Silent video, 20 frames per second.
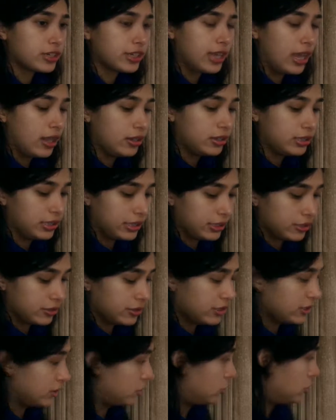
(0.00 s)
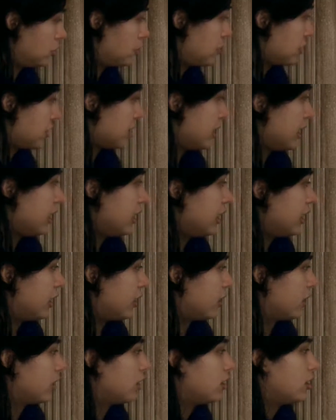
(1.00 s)
calculator that is super
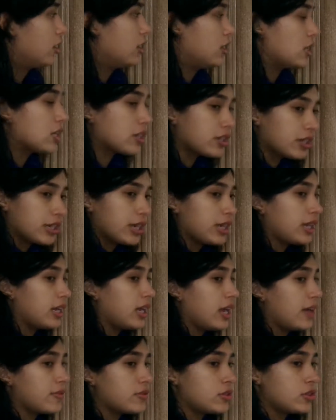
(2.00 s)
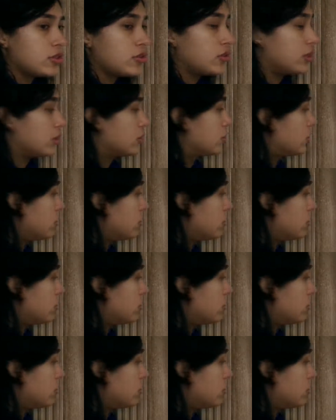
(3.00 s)
tiny. You're going to have to do it in